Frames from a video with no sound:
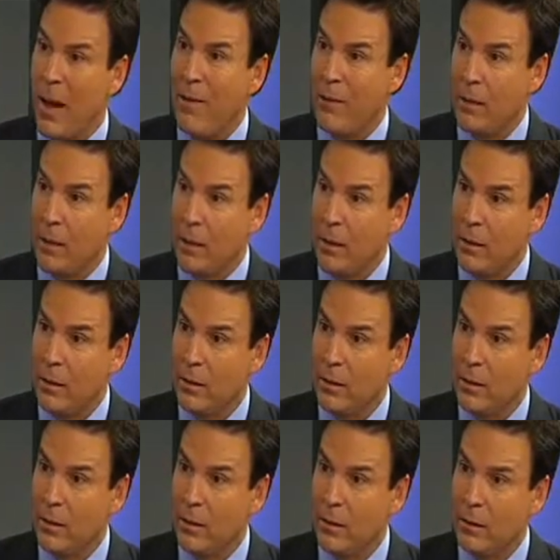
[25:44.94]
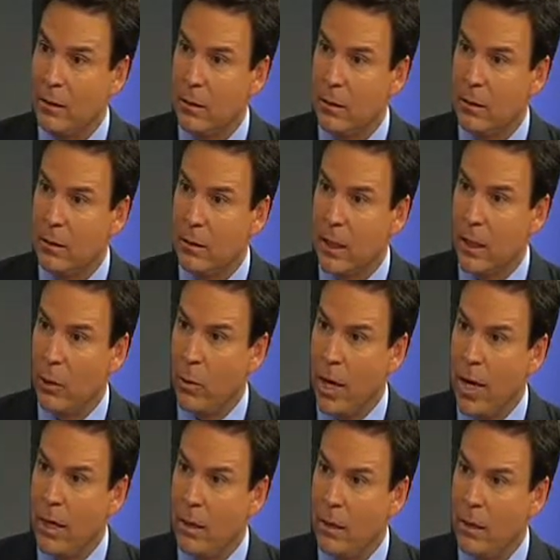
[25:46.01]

painful. Pretty much in a way, the